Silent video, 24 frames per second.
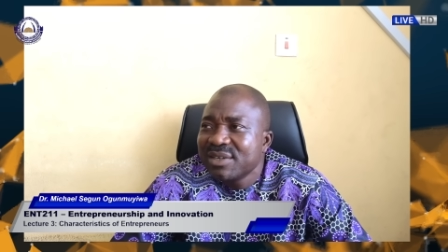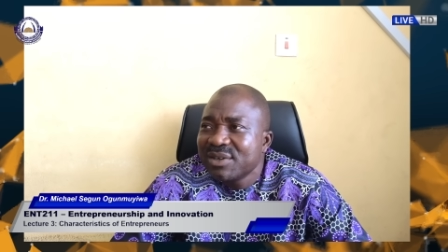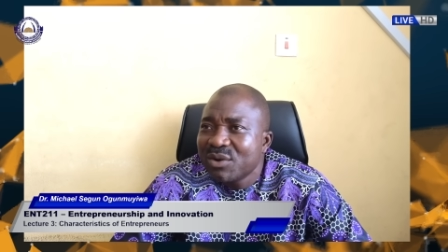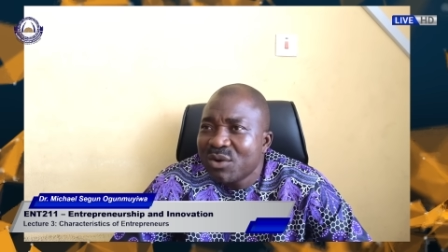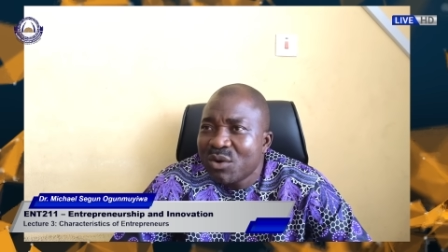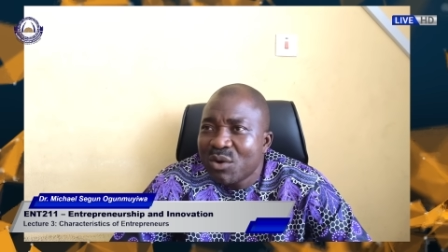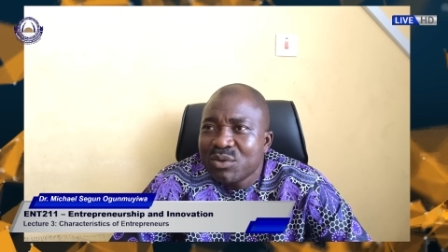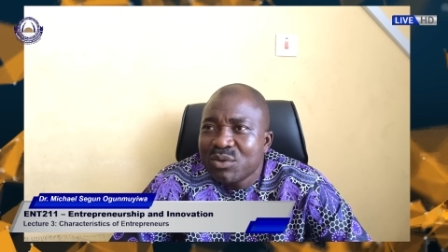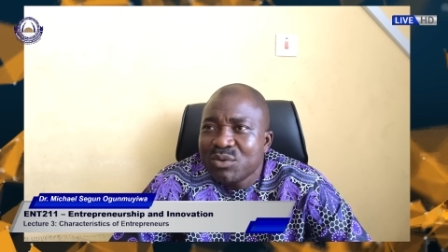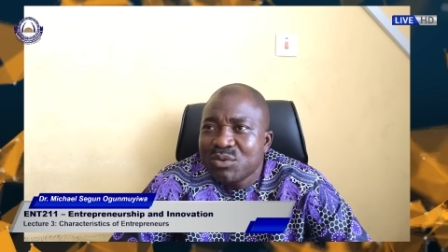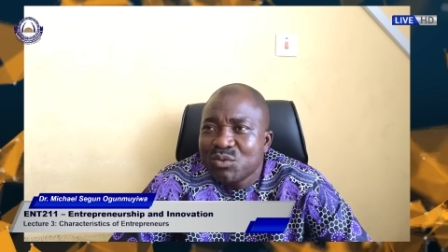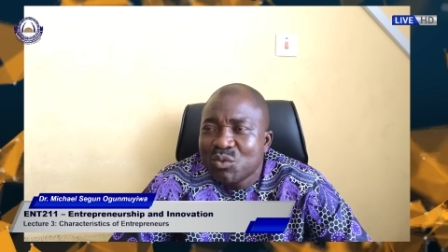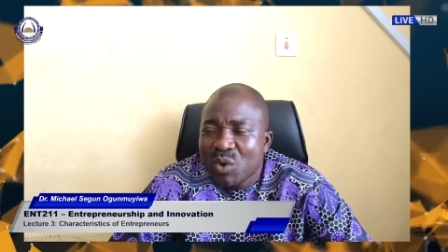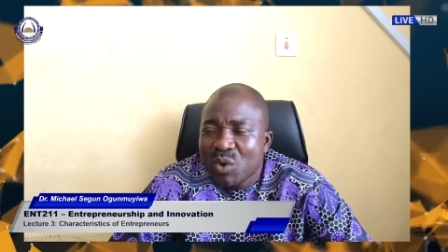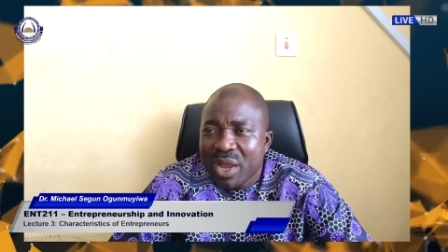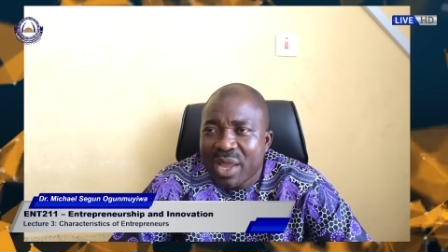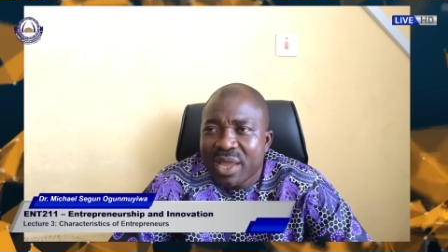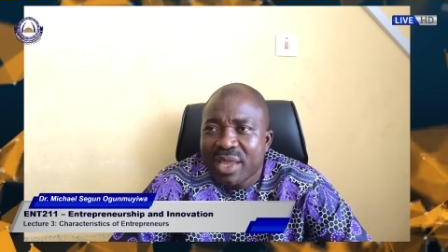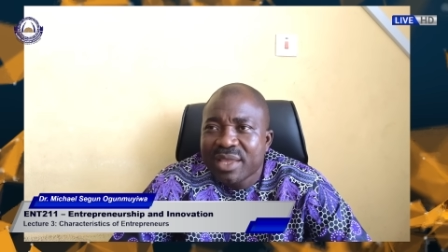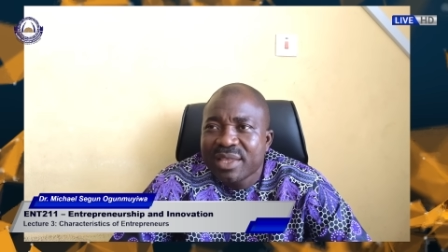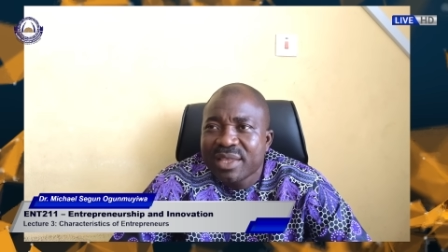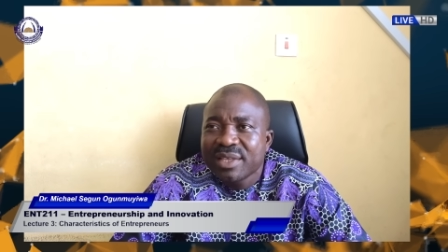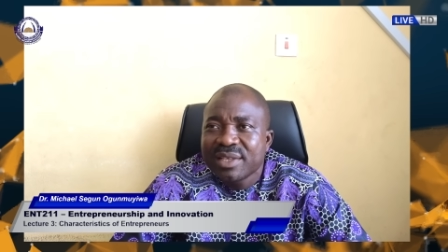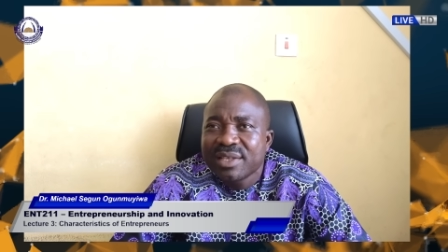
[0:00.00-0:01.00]
own
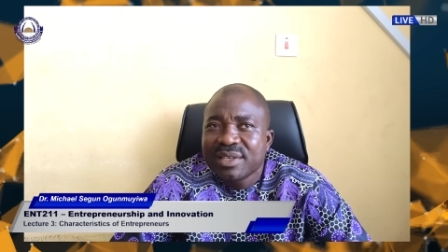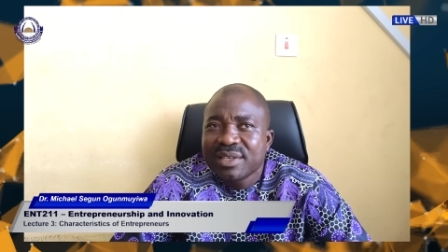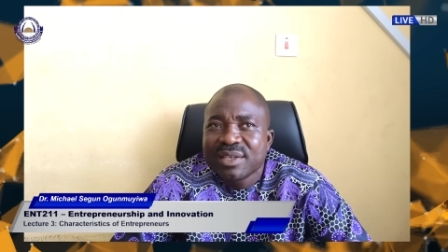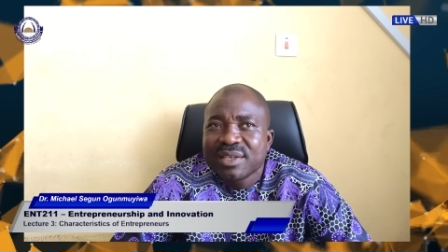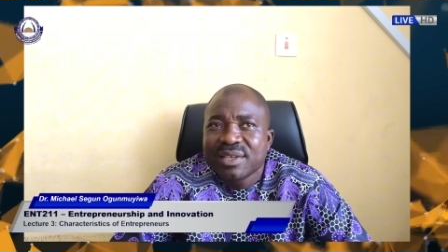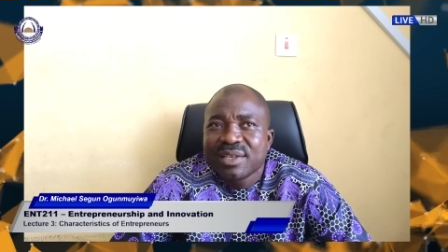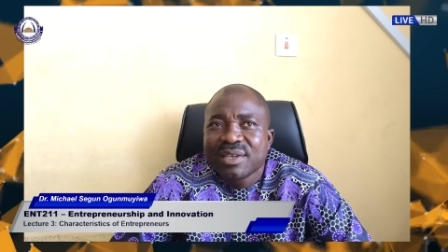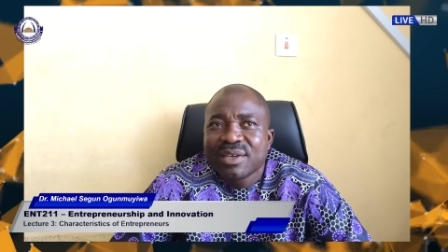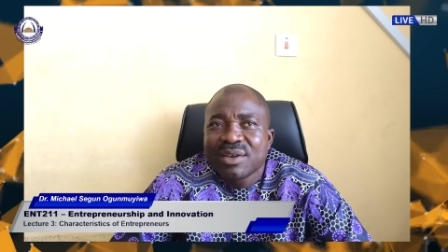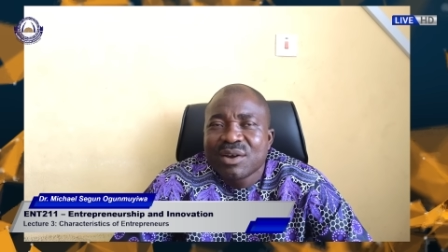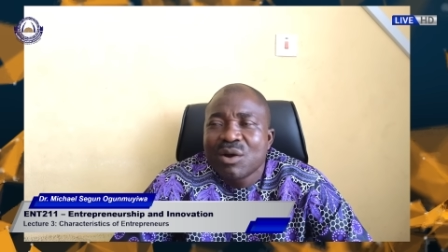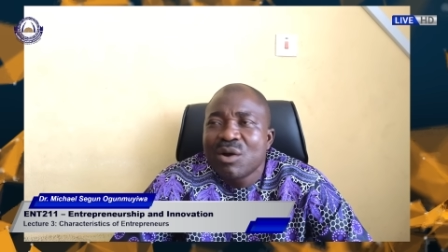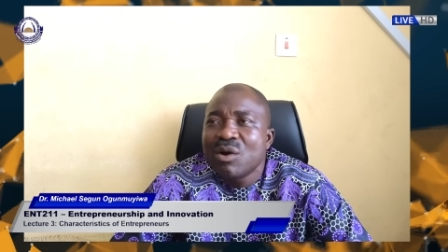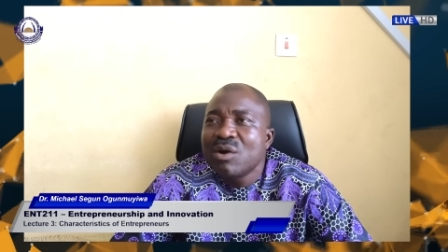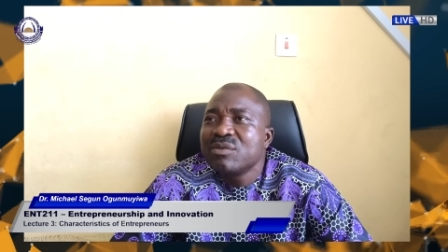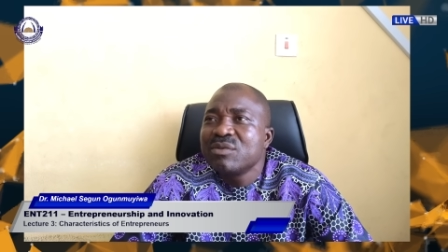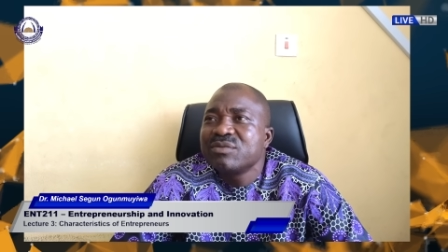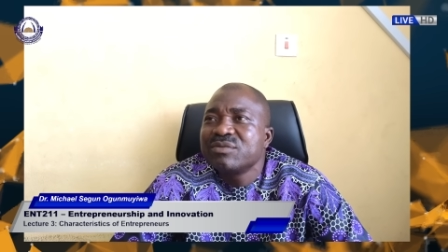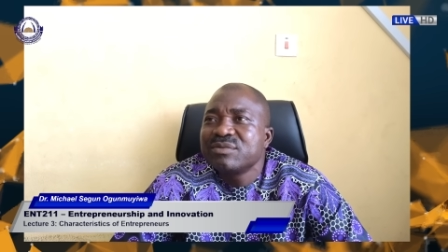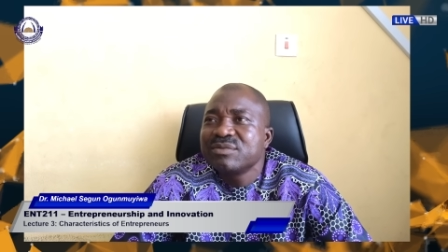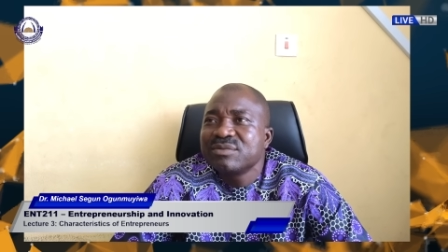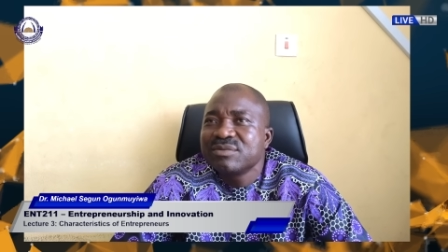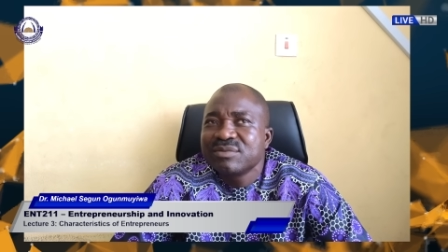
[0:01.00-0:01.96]
way of